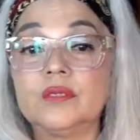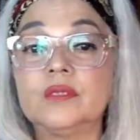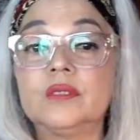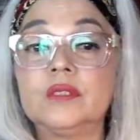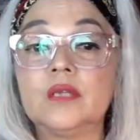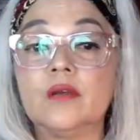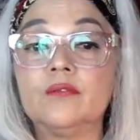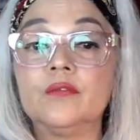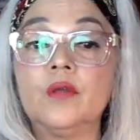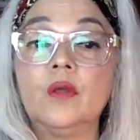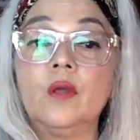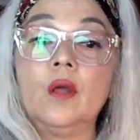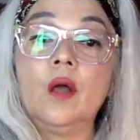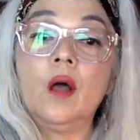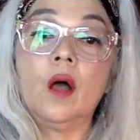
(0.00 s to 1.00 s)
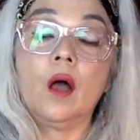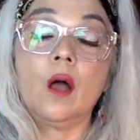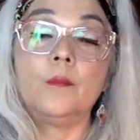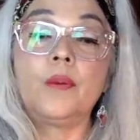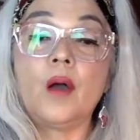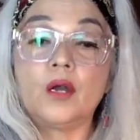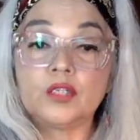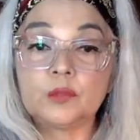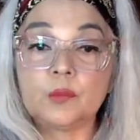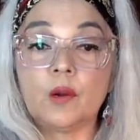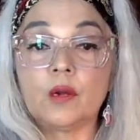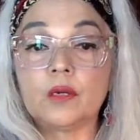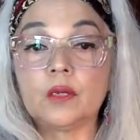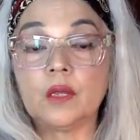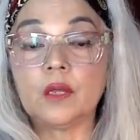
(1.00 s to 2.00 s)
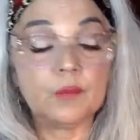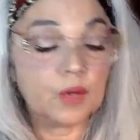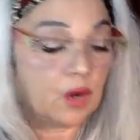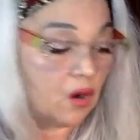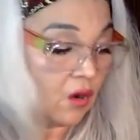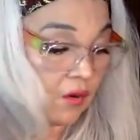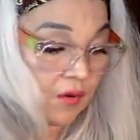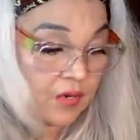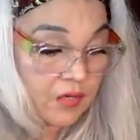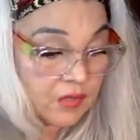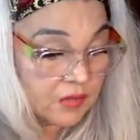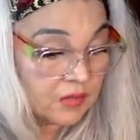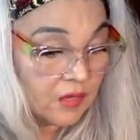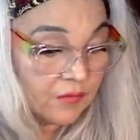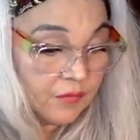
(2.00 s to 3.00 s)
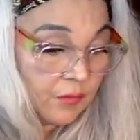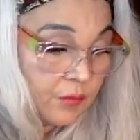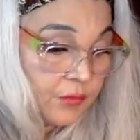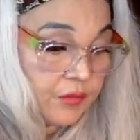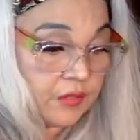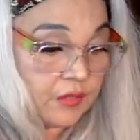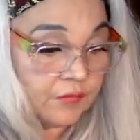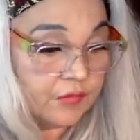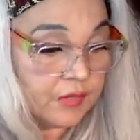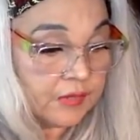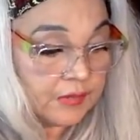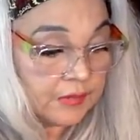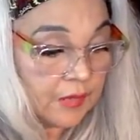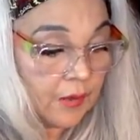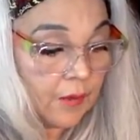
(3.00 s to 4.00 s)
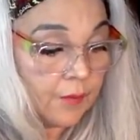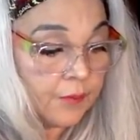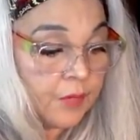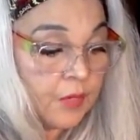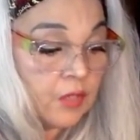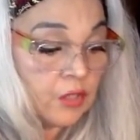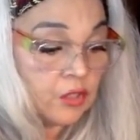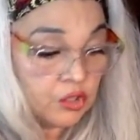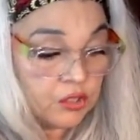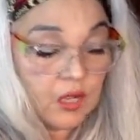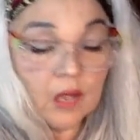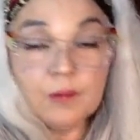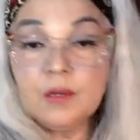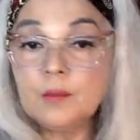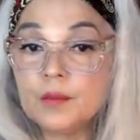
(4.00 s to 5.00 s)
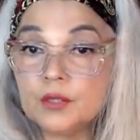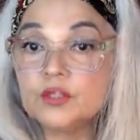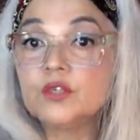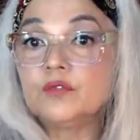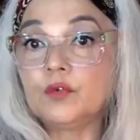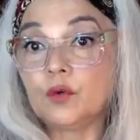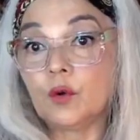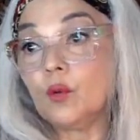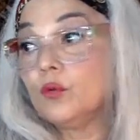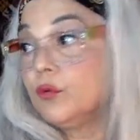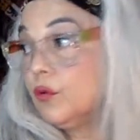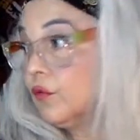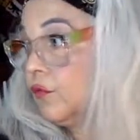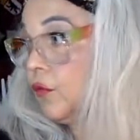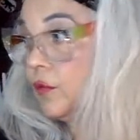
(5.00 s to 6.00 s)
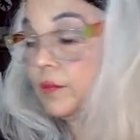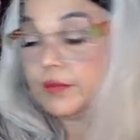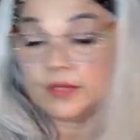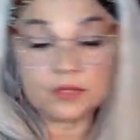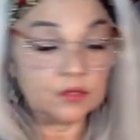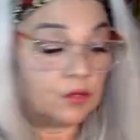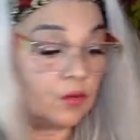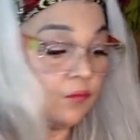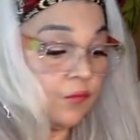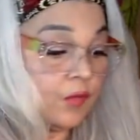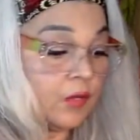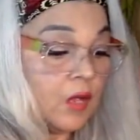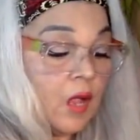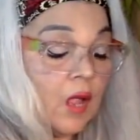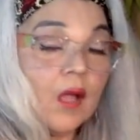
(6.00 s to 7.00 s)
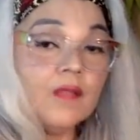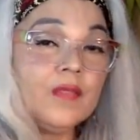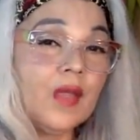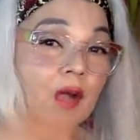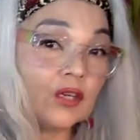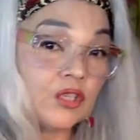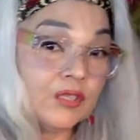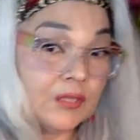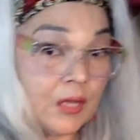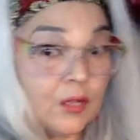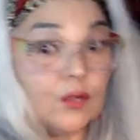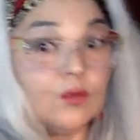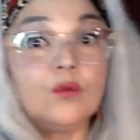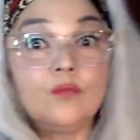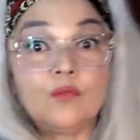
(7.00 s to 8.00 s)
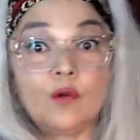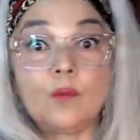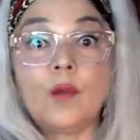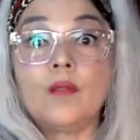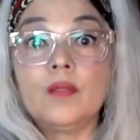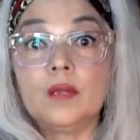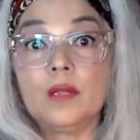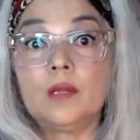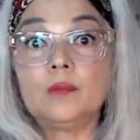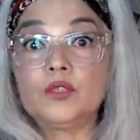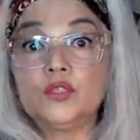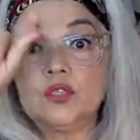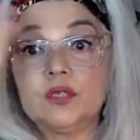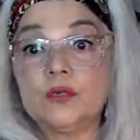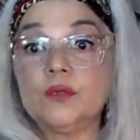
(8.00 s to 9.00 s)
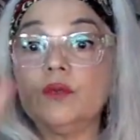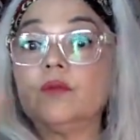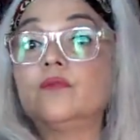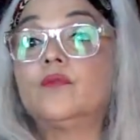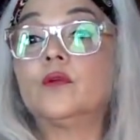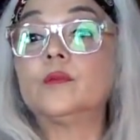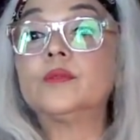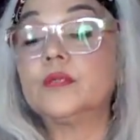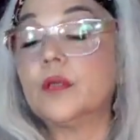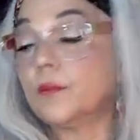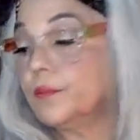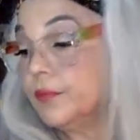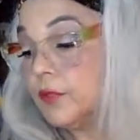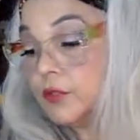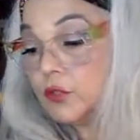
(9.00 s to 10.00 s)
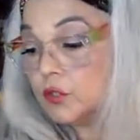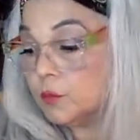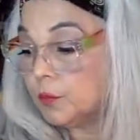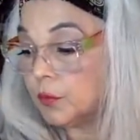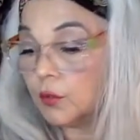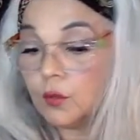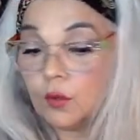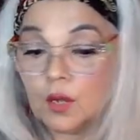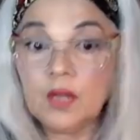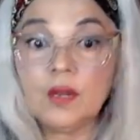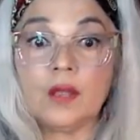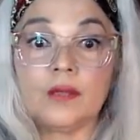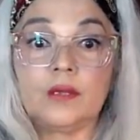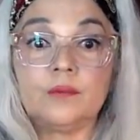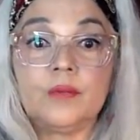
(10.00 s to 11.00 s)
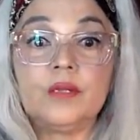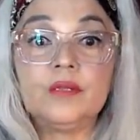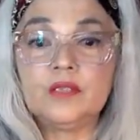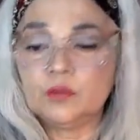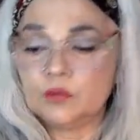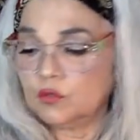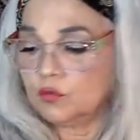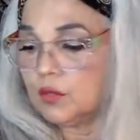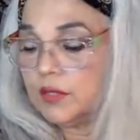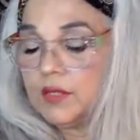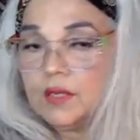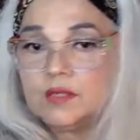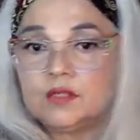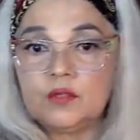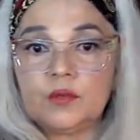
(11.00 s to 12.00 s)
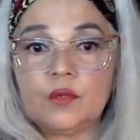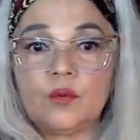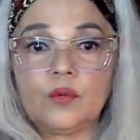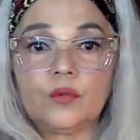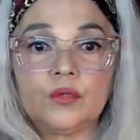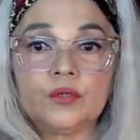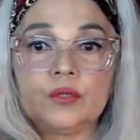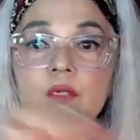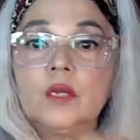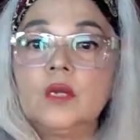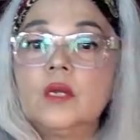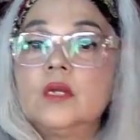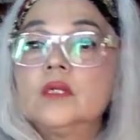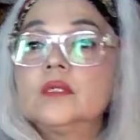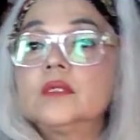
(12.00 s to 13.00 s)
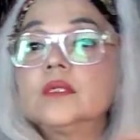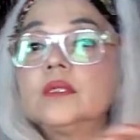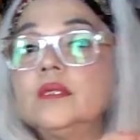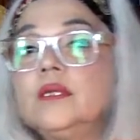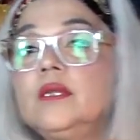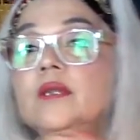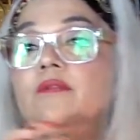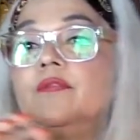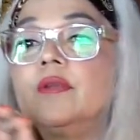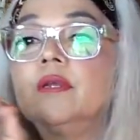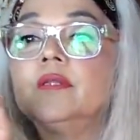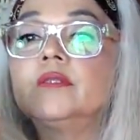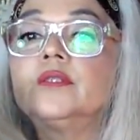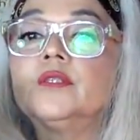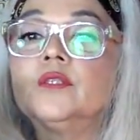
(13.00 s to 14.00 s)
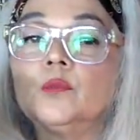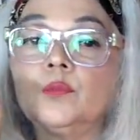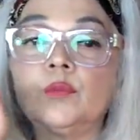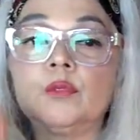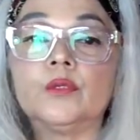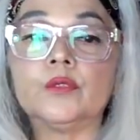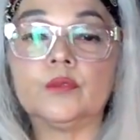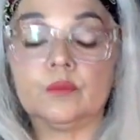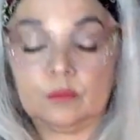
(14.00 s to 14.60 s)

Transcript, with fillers: stuff on Poshmark and Mercari and stuff, and we'll see if they sell. Because she gave me a bunch of her old uniforms that don't fit, and they actually say uniform on the label, Chanel uniform. So they're super cool. I like them, and this one's really nice, three quarters sleeve and super